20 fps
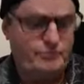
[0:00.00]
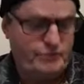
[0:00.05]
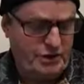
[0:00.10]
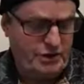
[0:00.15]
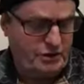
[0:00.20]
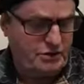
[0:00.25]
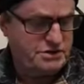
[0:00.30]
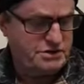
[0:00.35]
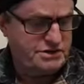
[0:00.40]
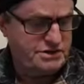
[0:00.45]

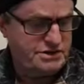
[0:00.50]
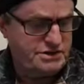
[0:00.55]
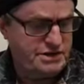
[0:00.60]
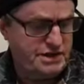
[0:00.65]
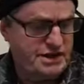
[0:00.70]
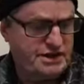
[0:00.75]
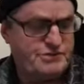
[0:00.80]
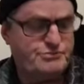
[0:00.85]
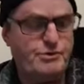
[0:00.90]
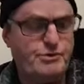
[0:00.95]
Because
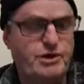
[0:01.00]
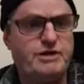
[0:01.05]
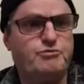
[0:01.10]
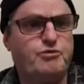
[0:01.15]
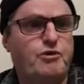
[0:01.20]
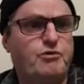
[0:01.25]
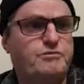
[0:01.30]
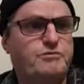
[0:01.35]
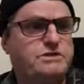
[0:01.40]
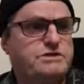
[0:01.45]
he's made
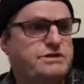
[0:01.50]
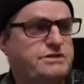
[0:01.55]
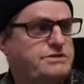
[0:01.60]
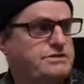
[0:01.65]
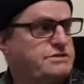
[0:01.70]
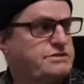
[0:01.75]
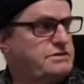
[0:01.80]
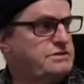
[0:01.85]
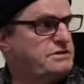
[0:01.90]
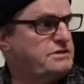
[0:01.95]

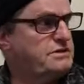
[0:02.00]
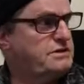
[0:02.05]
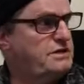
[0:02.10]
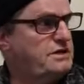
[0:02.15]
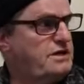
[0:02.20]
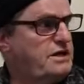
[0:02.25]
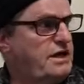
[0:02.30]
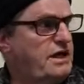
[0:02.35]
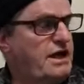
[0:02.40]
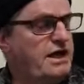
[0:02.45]
promises,
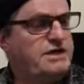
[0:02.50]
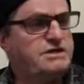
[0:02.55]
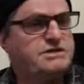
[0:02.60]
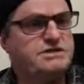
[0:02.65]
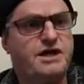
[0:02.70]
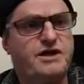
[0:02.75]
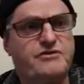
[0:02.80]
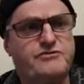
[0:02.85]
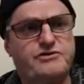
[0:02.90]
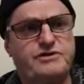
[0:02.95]

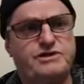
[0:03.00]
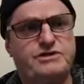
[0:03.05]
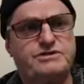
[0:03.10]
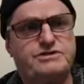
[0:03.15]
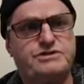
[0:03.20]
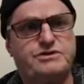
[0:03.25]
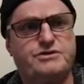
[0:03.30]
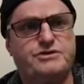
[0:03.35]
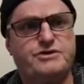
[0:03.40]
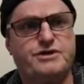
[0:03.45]
has
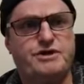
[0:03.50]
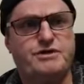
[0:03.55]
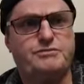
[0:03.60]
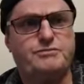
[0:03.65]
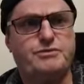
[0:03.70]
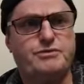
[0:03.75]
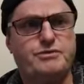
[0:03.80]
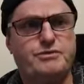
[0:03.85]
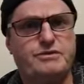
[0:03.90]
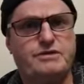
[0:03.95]
covenants to keep.
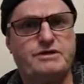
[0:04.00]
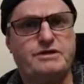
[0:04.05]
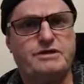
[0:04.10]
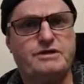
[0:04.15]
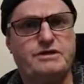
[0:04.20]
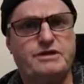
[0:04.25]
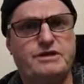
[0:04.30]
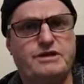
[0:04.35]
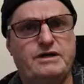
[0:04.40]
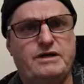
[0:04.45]

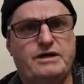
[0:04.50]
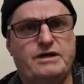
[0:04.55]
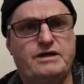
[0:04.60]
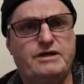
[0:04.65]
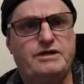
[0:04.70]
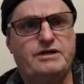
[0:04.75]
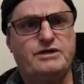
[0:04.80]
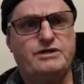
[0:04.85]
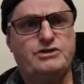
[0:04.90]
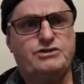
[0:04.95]

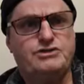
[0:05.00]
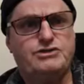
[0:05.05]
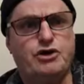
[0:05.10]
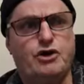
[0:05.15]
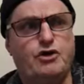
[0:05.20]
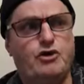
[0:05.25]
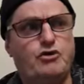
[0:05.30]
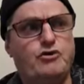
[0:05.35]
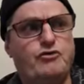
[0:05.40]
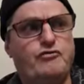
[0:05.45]

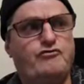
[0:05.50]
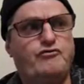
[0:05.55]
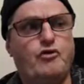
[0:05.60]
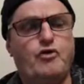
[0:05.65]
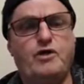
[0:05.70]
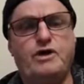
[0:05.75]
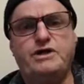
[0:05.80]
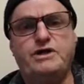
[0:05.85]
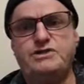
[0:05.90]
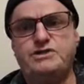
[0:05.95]
So,
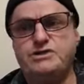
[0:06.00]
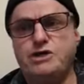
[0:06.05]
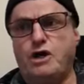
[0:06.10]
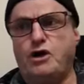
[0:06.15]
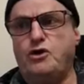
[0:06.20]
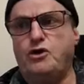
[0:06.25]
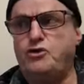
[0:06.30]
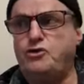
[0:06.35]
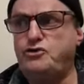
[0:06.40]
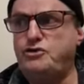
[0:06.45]
for his
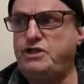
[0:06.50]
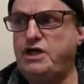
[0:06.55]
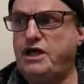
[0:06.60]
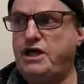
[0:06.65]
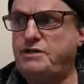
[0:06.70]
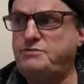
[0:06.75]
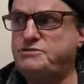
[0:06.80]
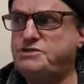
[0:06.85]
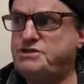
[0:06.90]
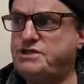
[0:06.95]
own
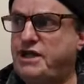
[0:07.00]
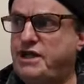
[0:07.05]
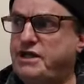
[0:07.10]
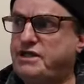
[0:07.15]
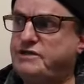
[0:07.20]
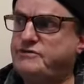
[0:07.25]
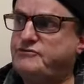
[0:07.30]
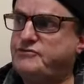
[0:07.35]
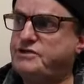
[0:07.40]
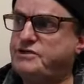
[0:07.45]
name's
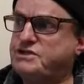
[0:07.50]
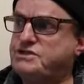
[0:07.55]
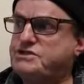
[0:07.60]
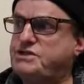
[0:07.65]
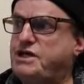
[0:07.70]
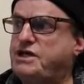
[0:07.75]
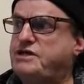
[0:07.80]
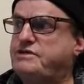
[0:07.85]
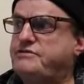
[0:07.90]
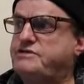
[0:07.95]
sake and for the
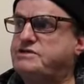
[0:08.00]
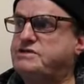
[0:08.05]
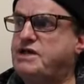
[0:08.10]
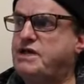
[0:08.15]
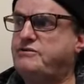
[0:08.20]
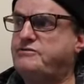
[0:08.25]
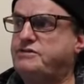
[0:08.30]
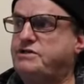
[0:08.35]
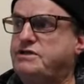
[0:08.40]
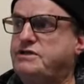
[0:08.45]
sake of his
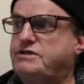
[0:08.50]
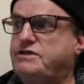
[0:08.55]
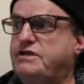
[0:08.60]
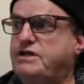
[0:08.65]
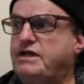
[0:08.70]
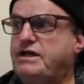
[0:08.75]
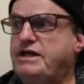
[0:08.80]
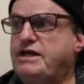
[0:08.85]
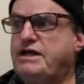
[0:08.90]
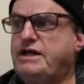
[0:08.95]
covenant,
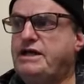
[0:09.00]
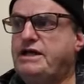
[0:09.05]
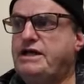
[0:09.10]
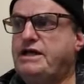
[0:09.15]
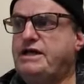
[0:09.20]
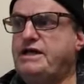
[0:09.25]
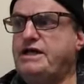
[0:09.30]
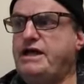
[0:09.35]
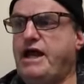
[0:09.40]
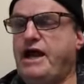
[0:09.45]

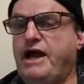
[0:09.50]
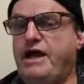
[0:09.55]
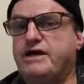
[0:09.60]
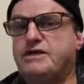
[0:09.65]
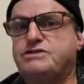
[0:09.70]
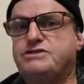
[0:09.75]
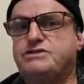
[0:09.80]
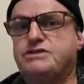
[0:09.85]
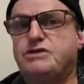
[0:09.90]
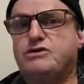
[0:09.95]
he
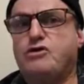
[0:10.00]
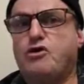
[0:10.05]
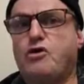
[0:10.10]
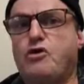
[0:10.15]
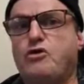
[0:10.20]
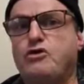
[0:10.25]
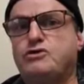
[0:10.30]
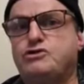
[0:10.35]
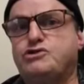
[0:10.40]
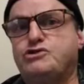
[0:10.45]
acts
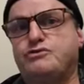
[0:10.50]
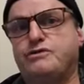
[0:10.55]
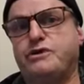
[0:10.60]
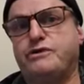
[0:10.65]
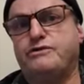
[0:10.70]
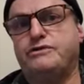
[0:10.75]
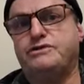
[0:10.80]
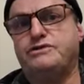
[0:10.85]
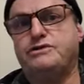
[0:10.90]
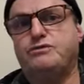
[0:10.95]

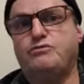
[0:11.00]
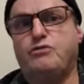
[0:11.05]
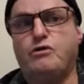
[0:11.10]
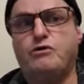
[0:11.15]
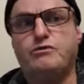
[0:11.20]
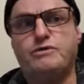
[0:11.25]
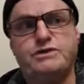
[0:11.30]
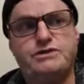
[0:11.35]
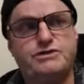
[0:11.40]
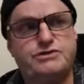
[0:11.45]
contrary to
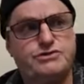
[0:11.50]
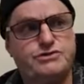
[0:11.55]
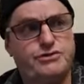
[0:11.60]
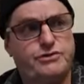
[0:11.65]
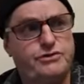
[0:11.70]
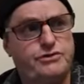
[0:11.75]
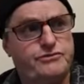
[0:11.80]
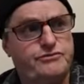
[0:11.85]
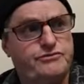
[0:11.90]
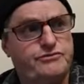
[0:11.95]
what we
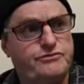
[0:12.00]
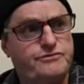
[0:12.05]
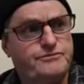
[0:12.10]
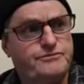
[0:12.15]
deserve.